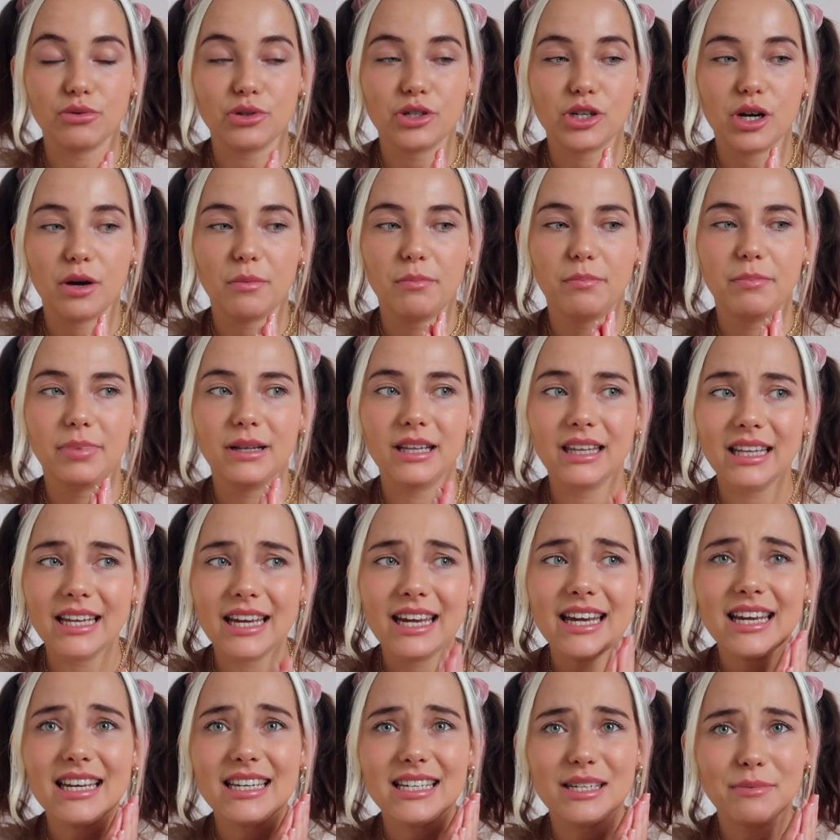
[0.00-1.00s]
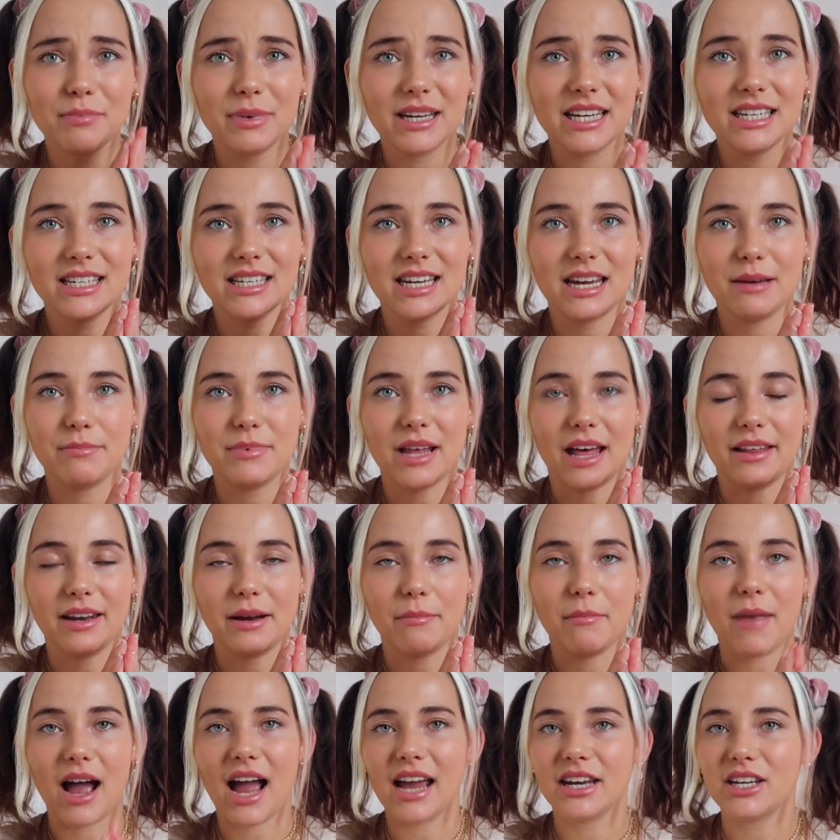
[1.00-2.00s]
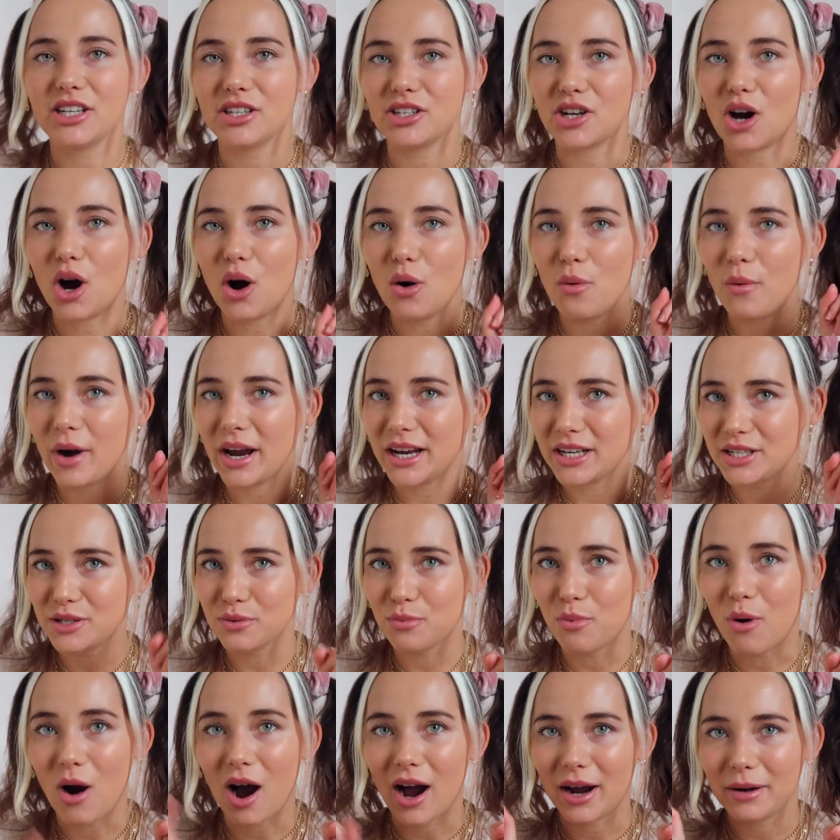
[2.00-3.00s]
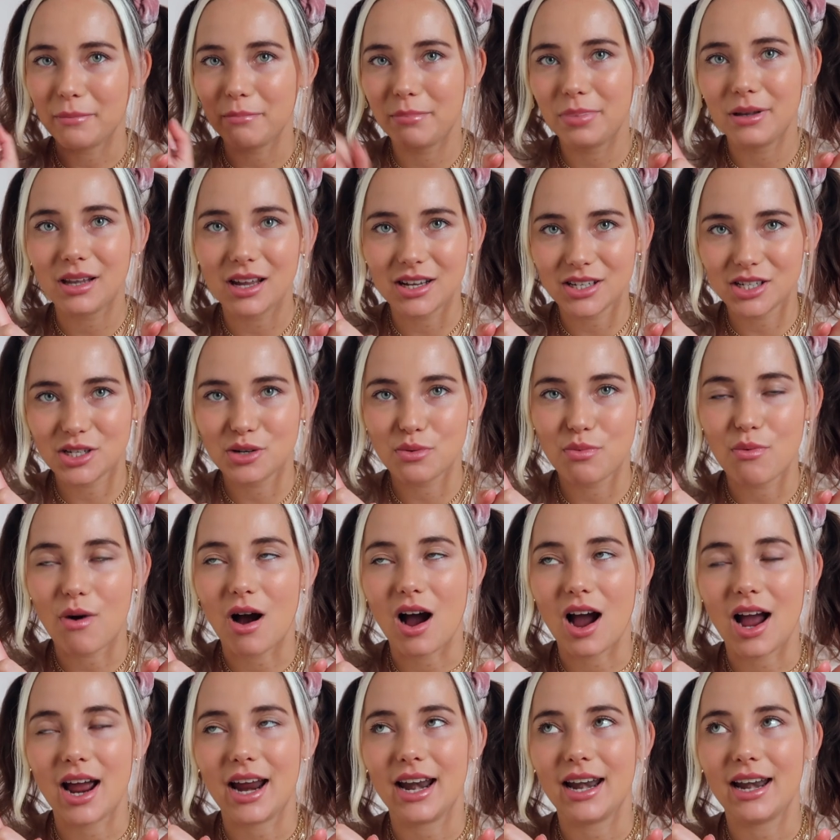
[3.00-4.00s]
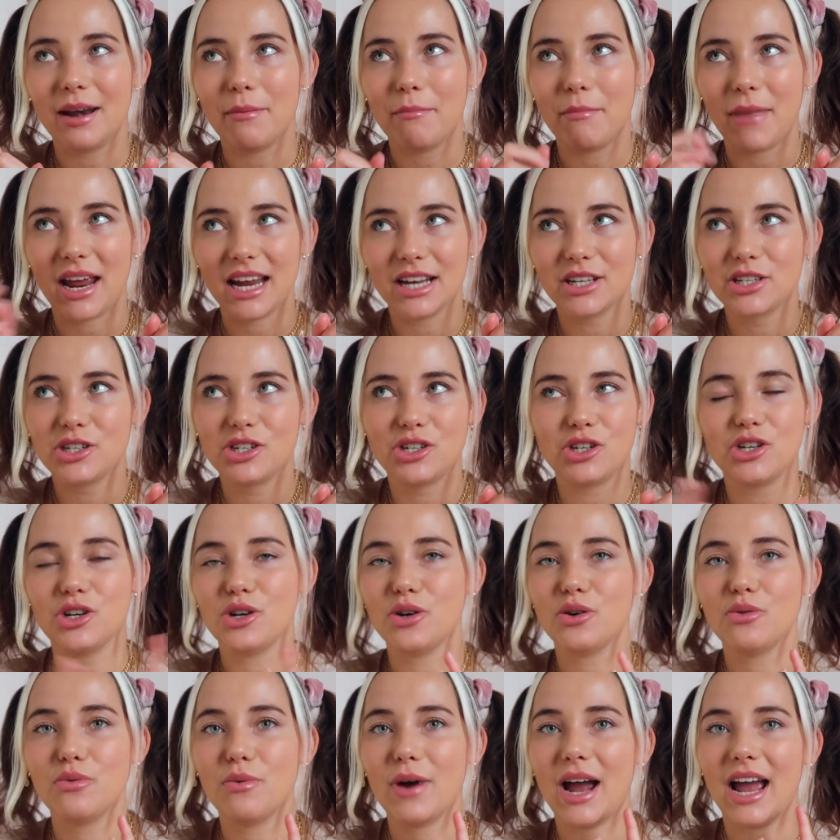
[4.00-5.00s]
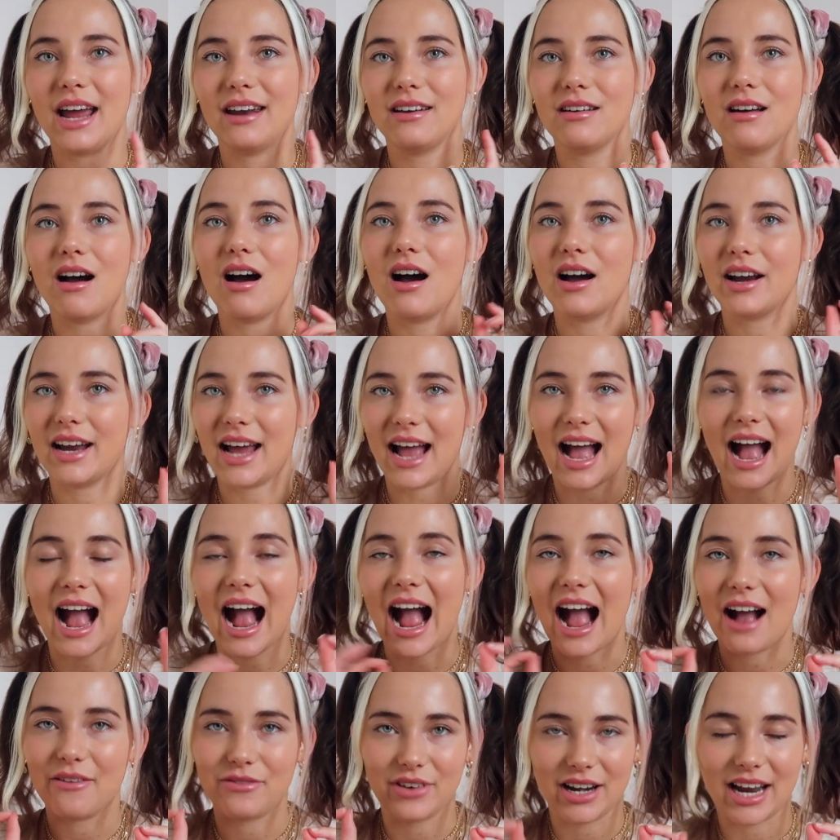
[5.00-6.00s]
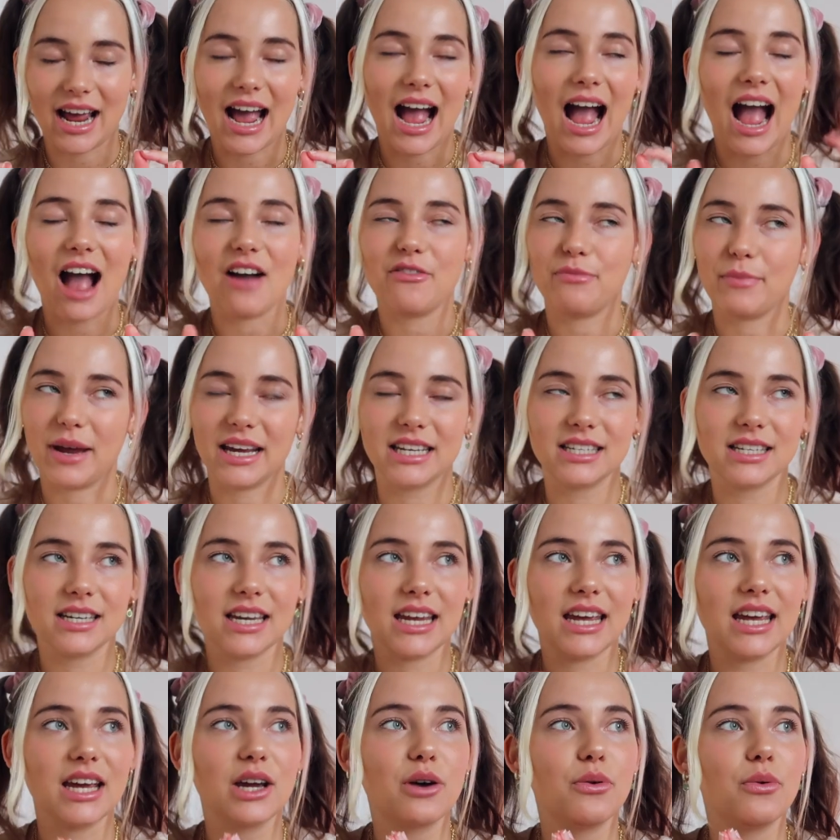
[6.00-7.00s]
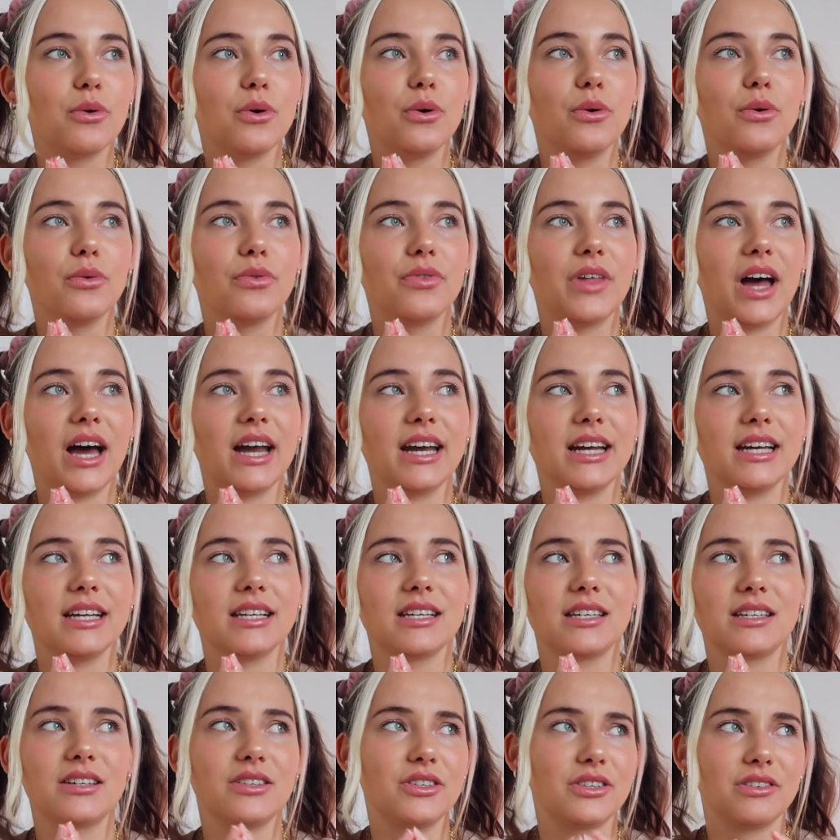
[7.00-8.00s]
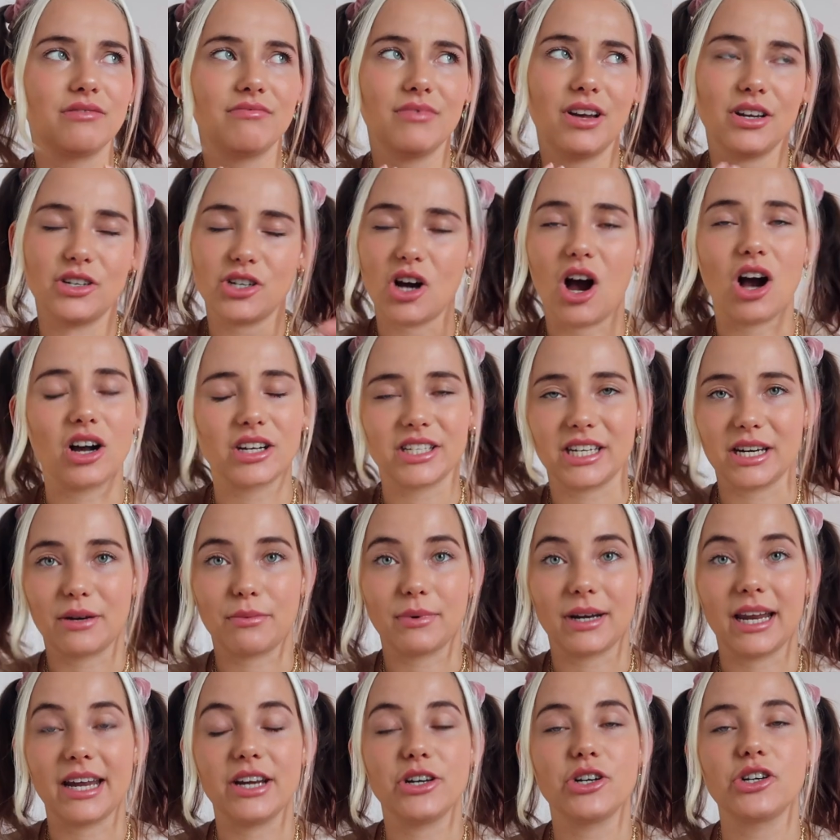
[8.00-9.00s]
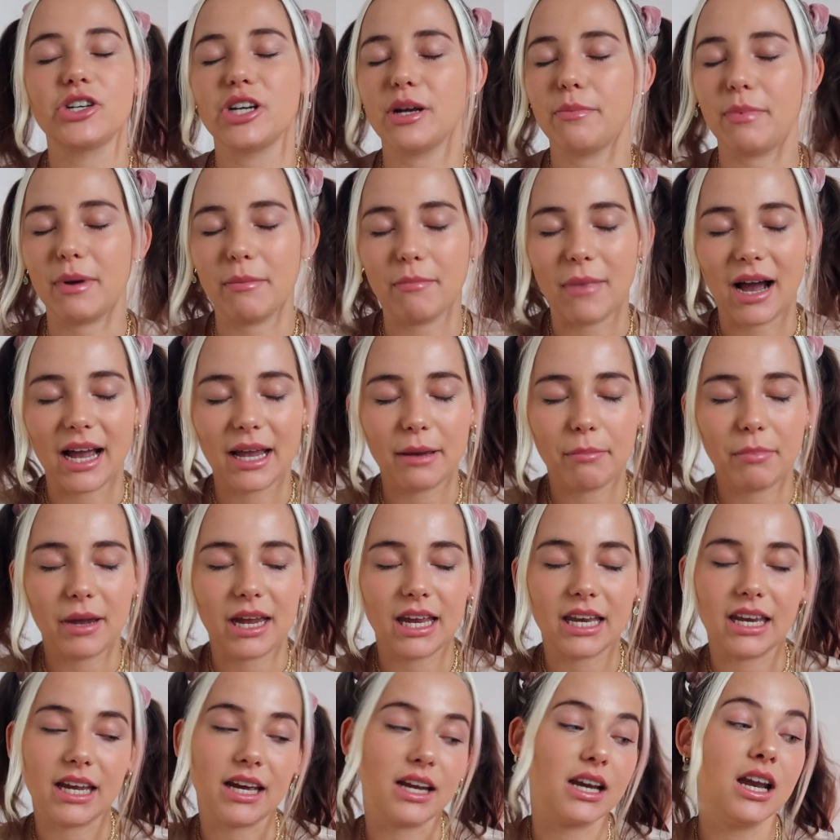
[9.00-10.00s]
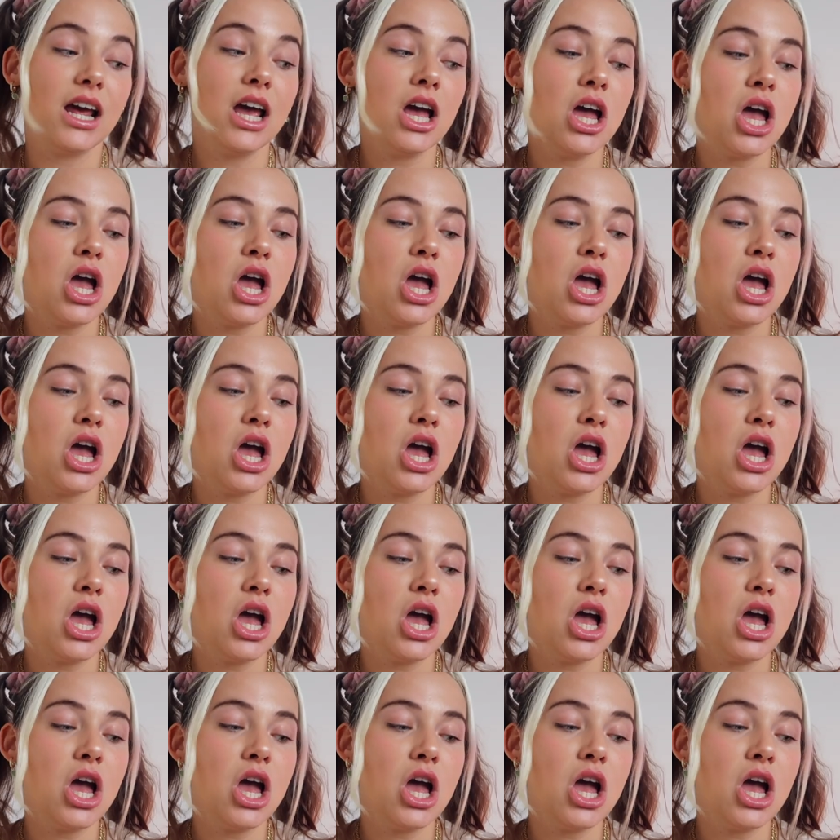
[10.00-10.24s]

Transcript: So please, please keep that in mind. It's always one plus one makes two and not a half and a half makes an equal. That is a toxic relationship in my opinion.